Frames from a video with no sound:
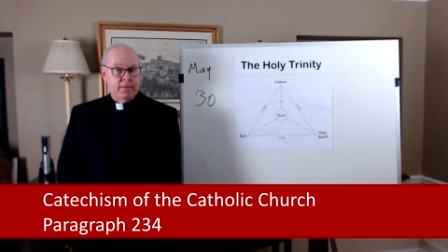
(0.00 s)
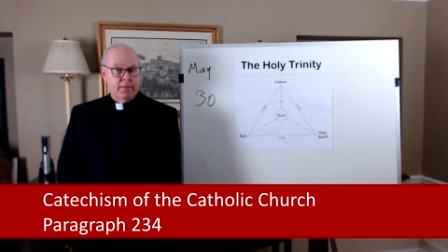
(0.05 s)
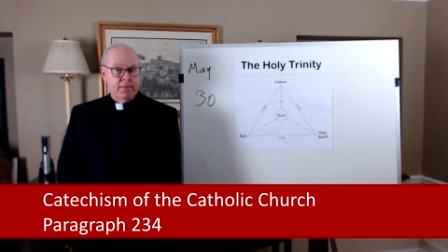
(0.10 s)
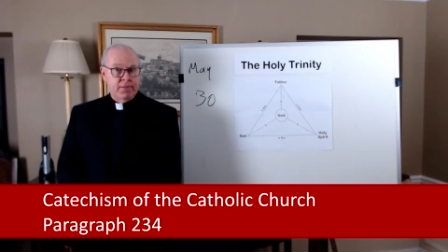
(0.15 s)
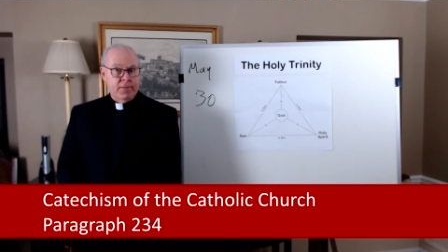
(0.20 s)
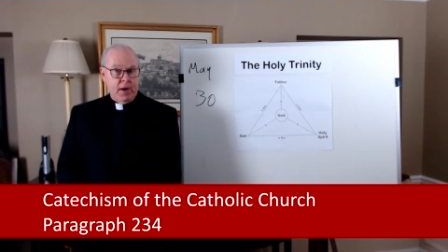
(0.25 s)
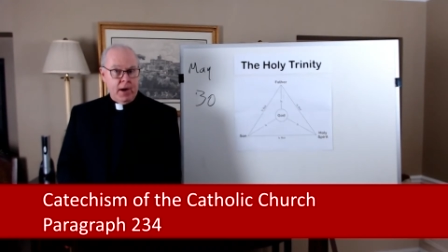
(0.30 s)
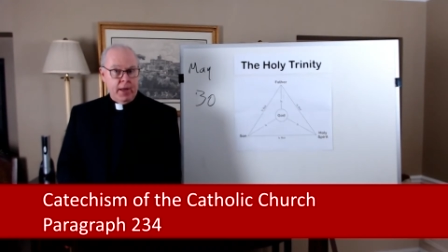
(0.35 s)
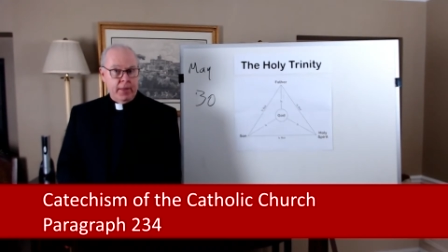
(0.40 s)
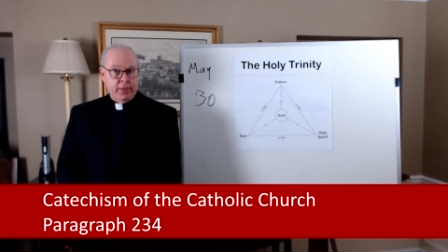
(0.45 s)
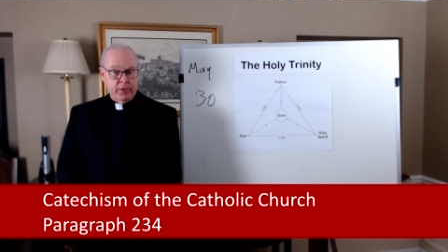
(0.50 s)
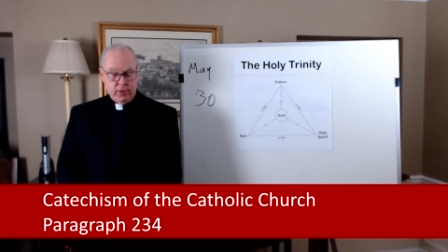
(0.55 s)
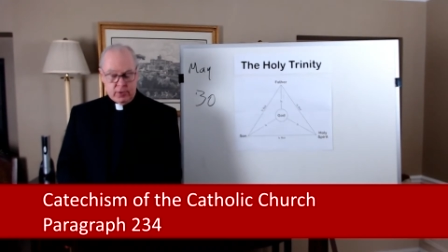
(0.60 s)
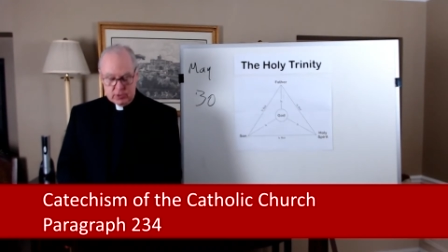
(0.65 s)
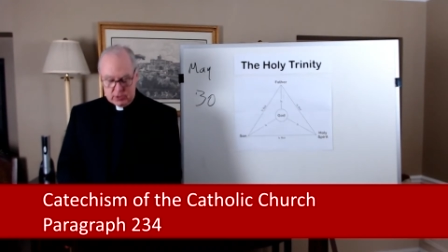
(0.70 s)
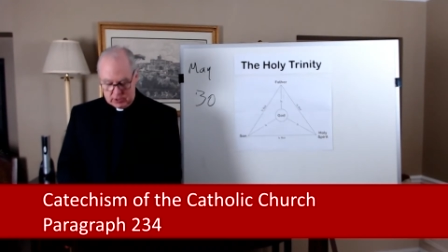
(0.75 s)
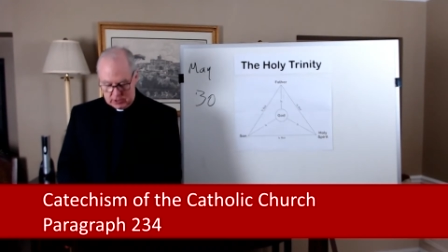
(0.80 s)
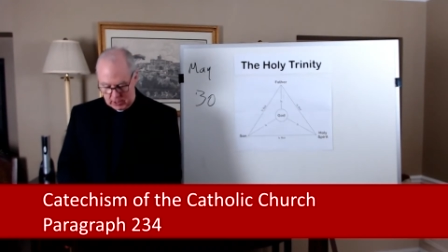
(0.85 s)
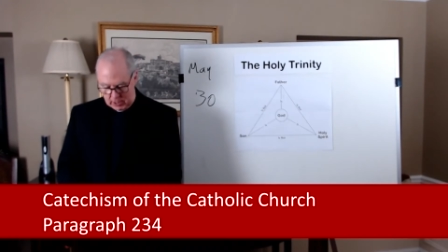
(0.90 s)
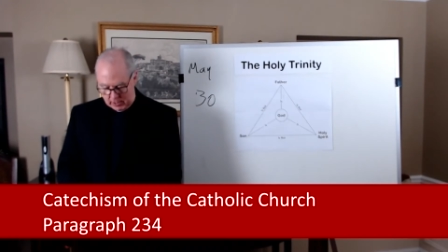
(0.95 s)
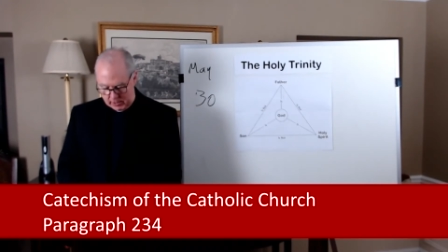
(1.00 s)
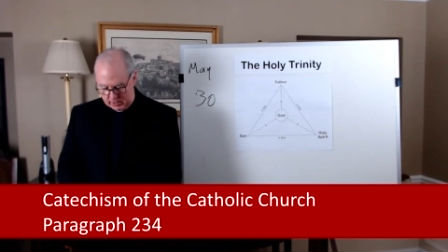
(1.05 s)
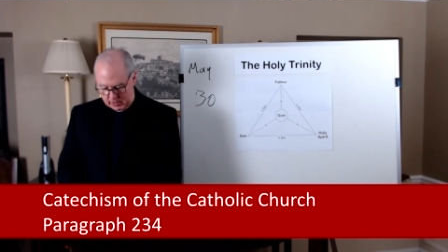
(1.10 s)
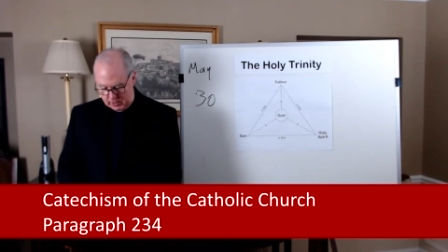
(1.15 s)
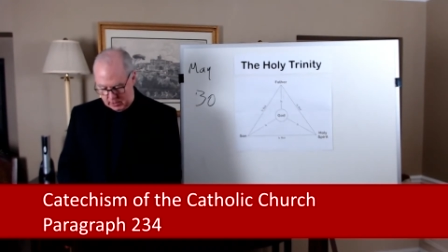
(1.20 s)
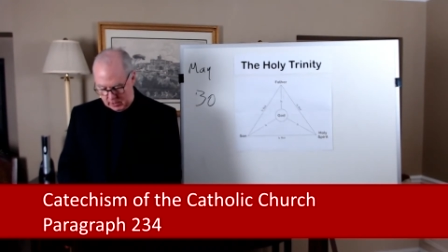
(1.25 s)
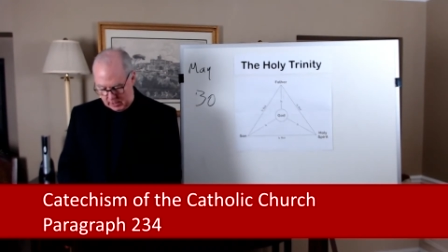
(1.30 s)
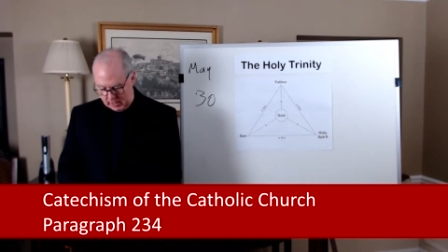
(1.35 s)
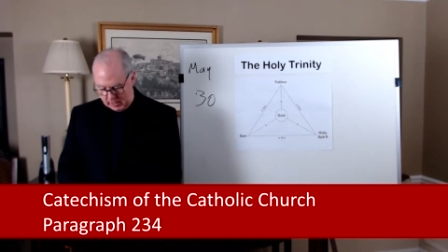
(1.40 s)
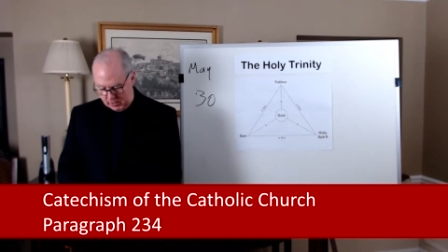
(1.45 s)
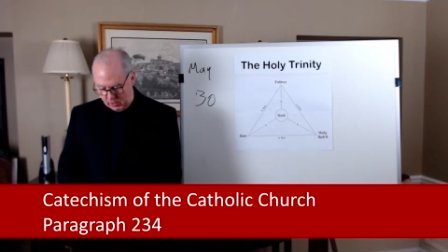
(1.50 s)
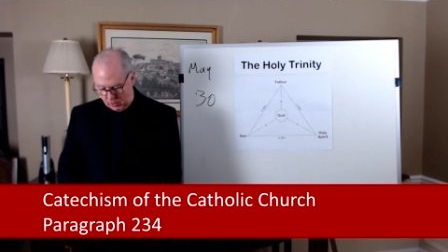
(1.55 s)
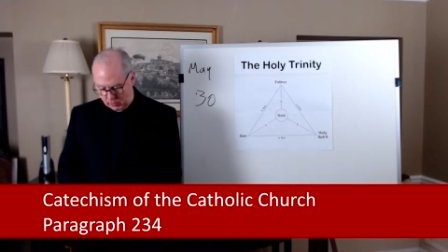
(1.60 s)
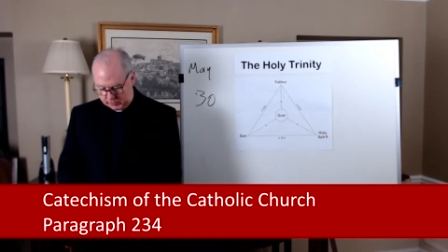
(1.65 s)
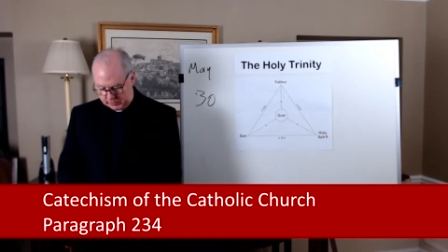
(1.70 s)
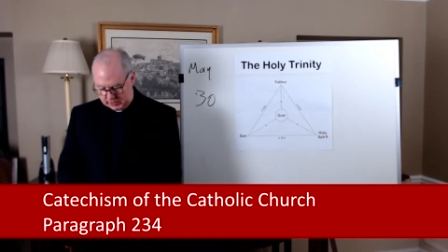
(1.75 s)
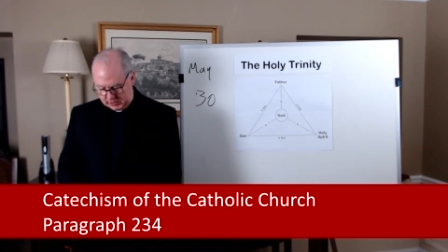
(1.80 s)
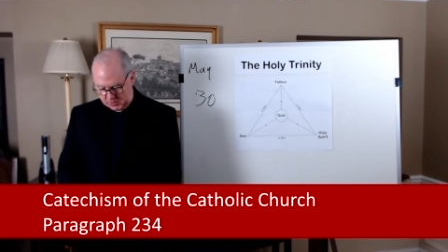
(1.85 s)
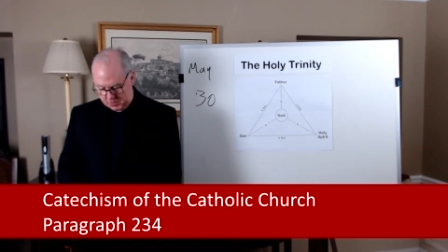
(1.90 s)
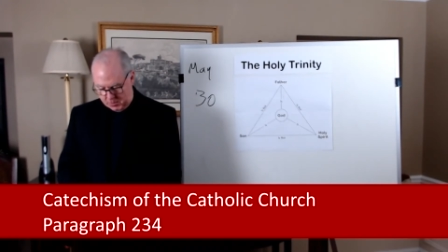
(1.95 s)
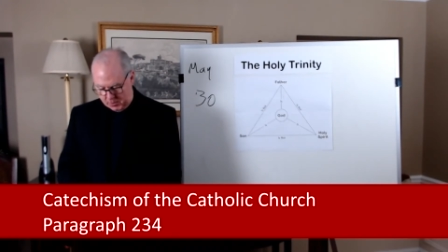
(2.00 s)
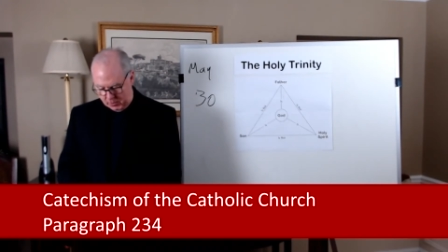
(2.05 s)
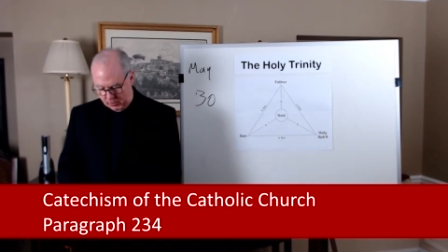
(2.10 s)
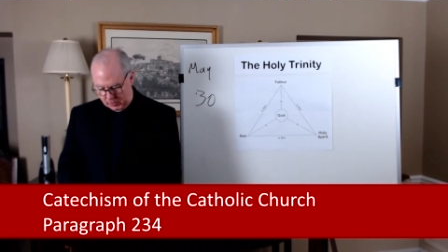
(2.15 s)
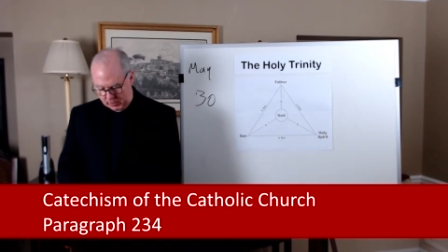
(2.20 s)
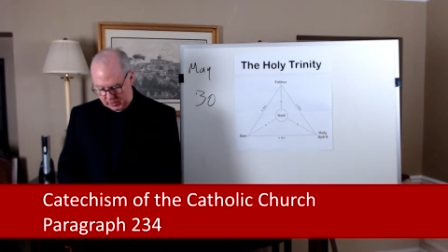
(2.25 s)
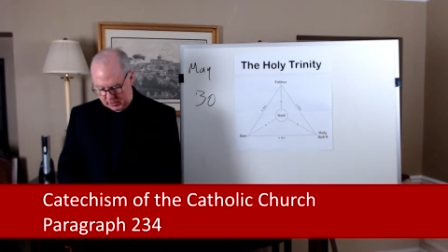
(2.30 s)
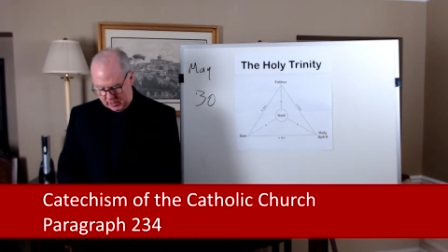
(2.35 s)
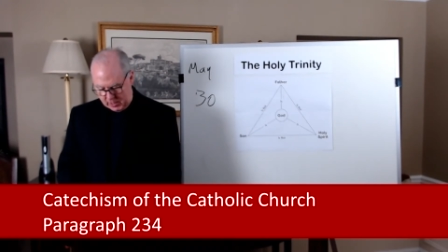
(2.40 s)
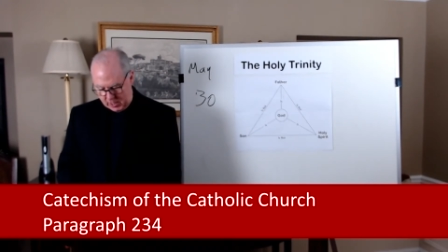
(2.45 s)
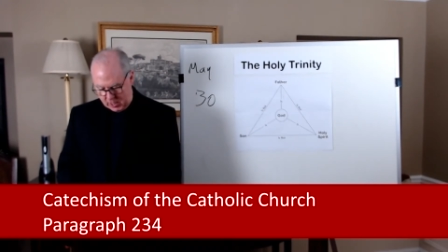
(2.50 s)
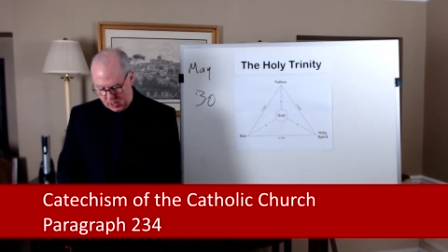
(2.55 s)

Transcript: Father, Son, and Holy Spirit,